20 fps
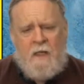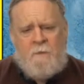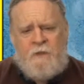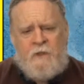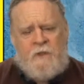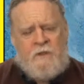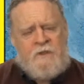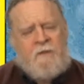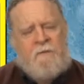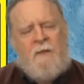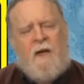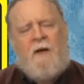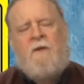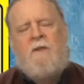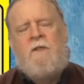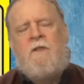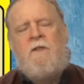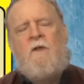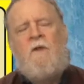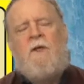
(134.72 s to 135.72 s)
because the
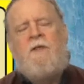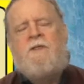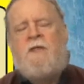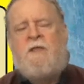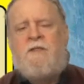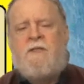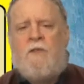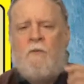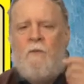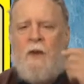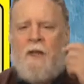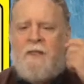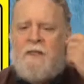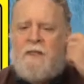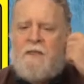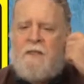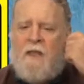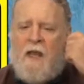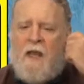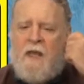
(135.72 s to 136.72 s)
Maryland law doesn't
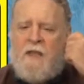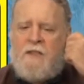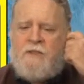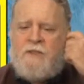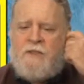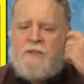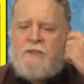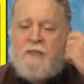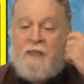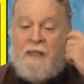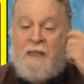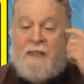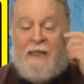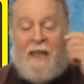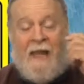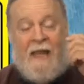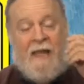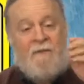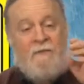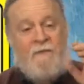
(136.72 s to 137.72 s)
recognize just like
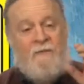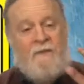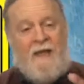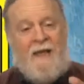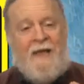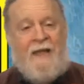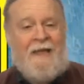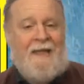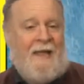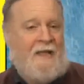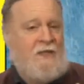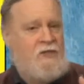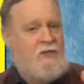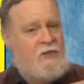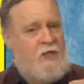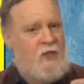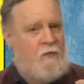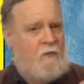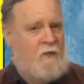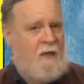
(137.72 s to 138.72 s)
a vague and
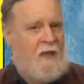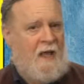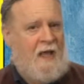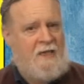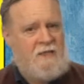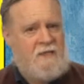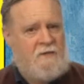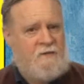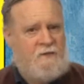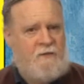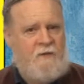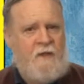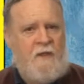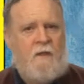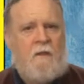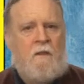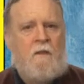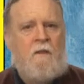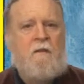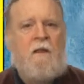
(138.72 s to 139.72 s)
generalized
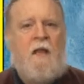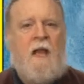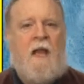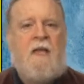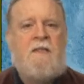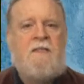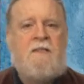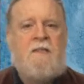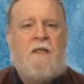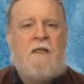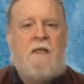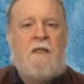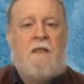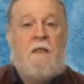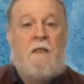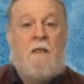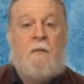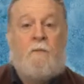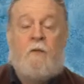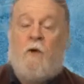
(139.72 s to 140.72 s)
fear as a
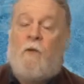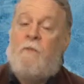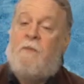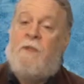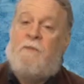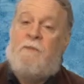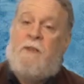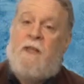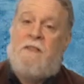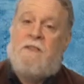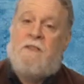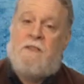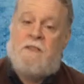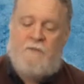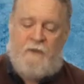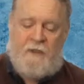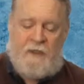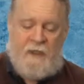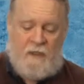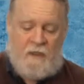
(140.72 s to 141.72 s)
appropriate basis
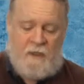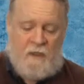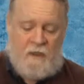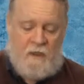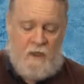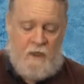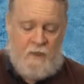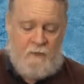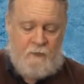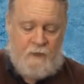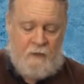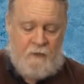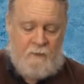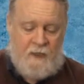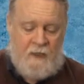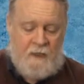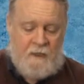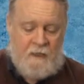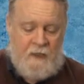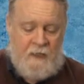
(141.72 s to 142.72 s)
for getting a gun
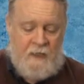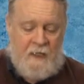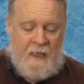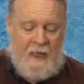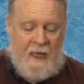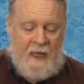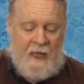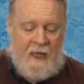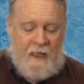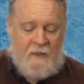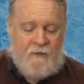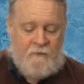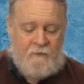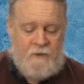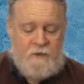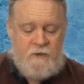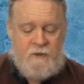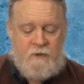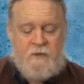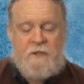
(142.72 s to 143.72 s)
permit, and
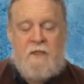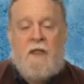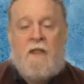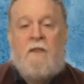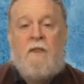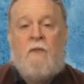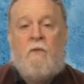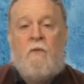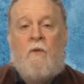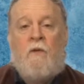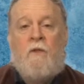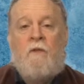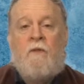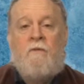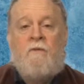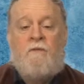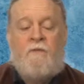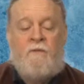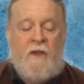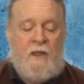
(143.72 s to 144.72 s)
officials said that
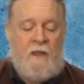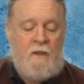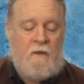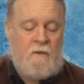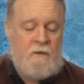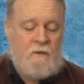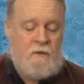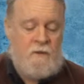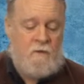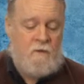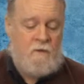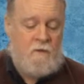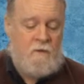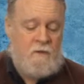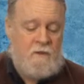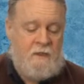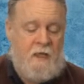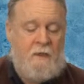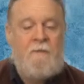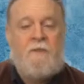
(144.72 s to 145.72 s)
Woolard failed
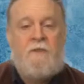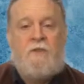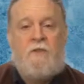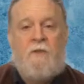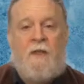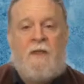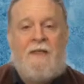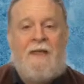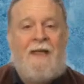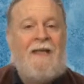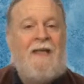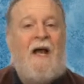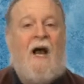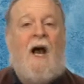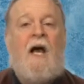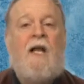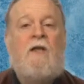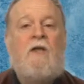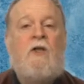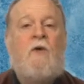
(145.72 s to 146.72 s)
to demonstrate any
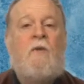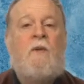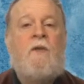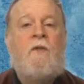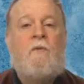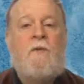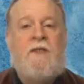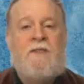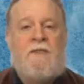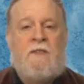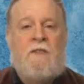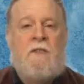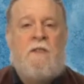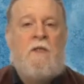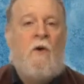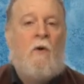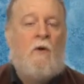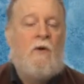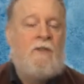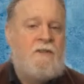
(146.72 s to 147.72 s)
ongoing risk
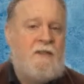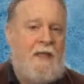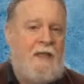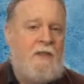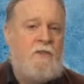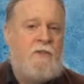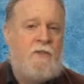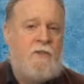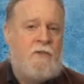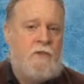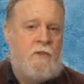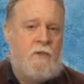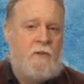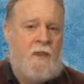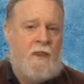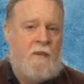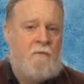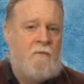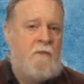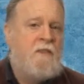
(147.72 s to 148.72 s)
or danger to
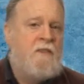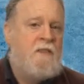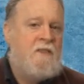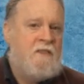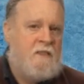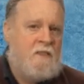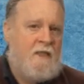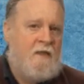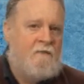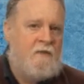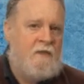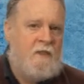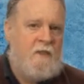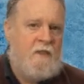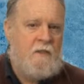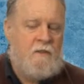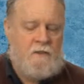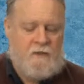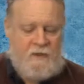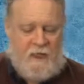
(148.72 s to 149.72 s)
him 7
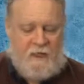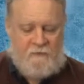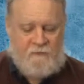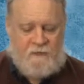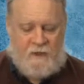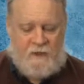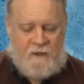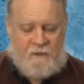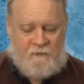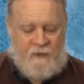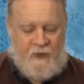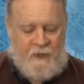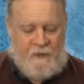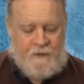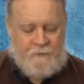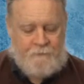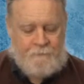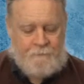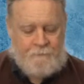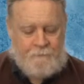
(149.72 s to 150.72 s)
years after the
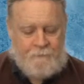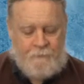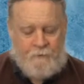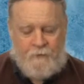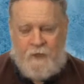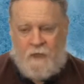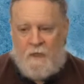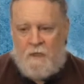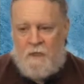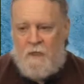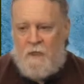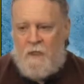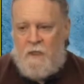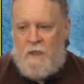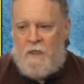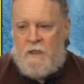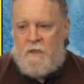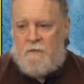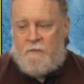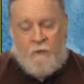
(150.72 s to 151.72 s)
event.
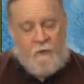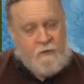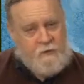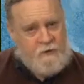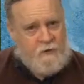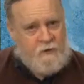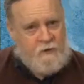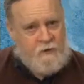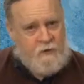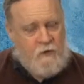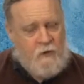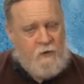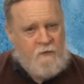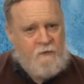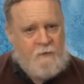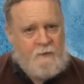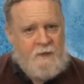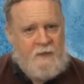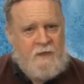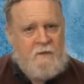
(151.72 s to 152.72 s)
The Fourth Circuit Court of
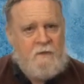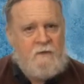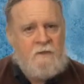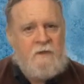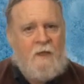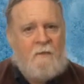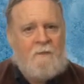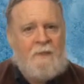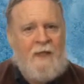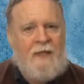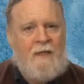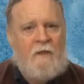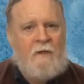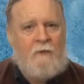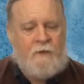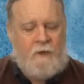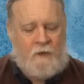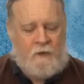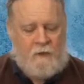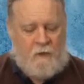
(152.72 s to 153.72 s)
Appeals
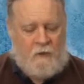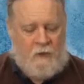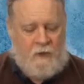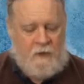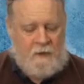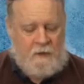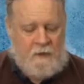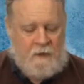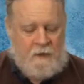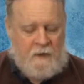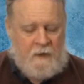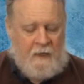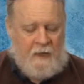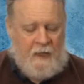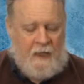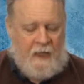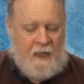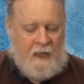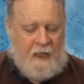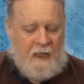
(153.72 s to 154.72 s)
upheld the law,
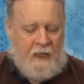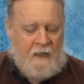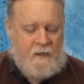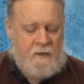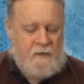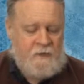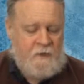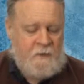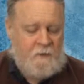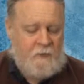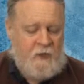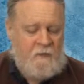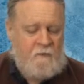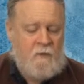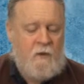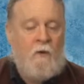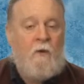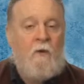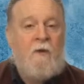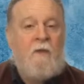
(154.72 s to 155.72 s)
and the Supreme
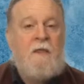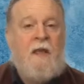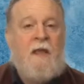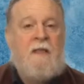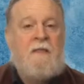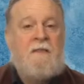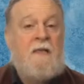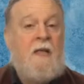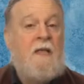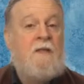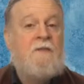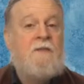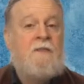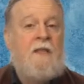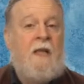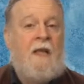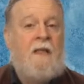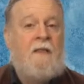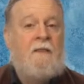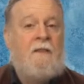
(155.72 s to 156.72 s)
Court has now
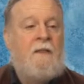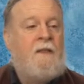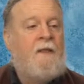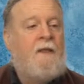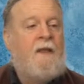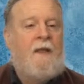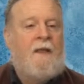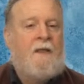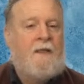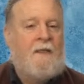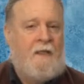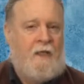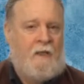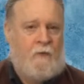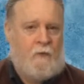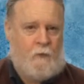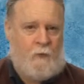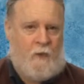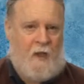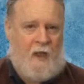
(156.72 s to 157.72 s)
said, let
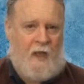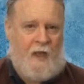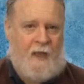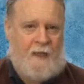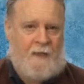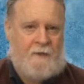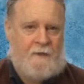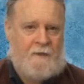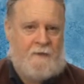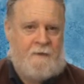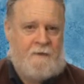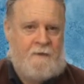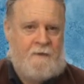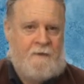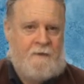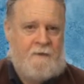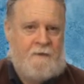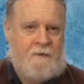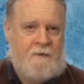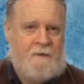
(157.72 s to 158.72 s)
her ride.
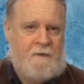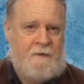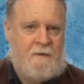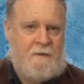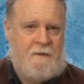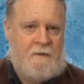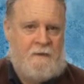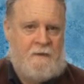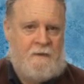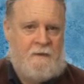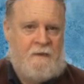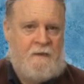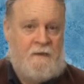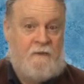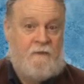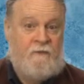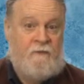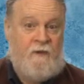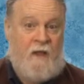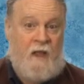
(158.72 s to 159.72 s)

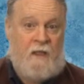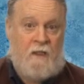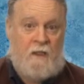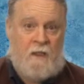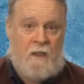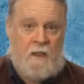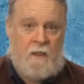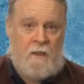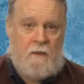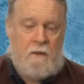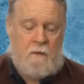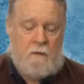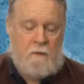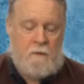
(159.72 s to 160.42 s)
Finally.